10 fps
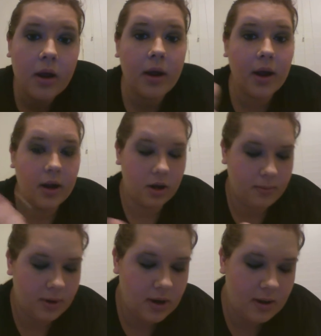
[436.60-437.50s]
I know,
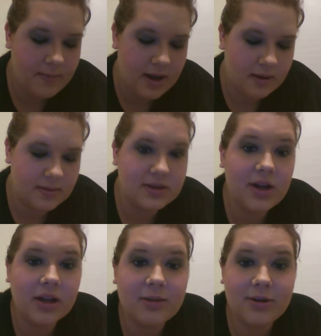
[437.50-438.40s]
putting on makeup is
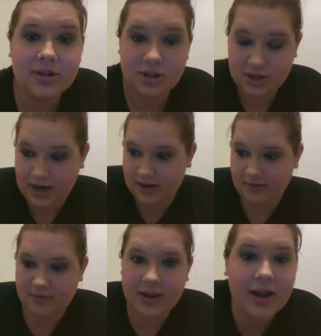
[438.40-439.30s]
not the most attractive
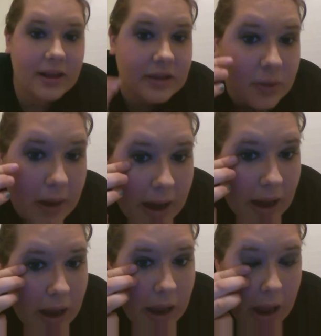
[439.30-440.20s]
thing, and that's okay.
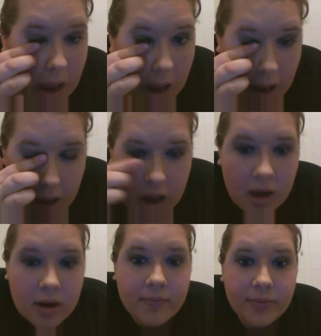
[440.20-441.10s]

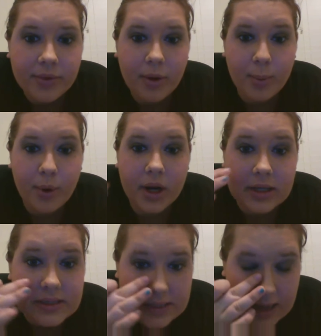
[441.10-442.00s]
The whole point
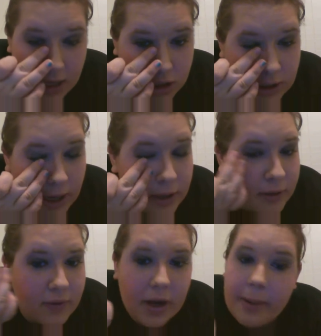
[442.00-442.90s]
is to get attractive,
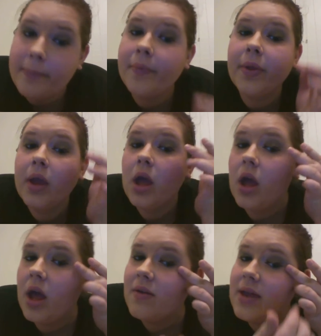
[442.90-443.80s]
you know?
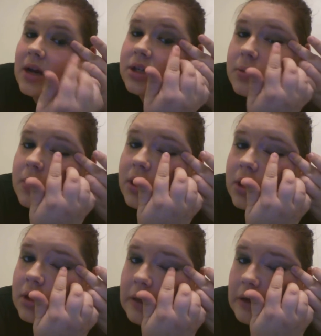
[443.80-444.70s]
If you actually wanted
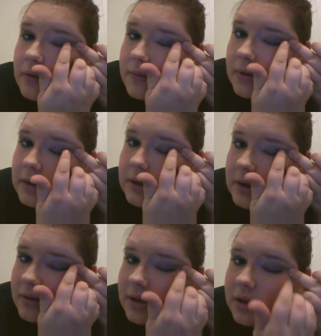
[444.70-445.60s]
to, if you want to take
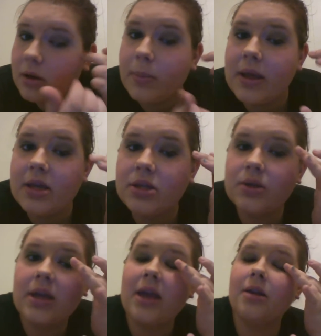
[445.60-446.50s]
off that little piece, you
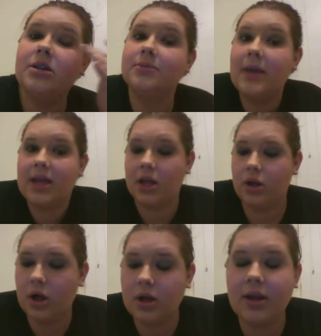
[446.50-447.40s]
can't just make it
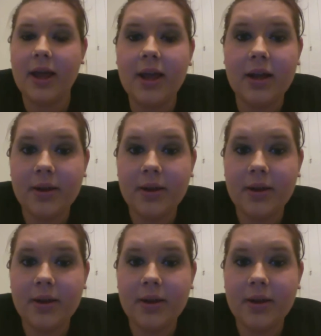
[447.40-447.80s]
look like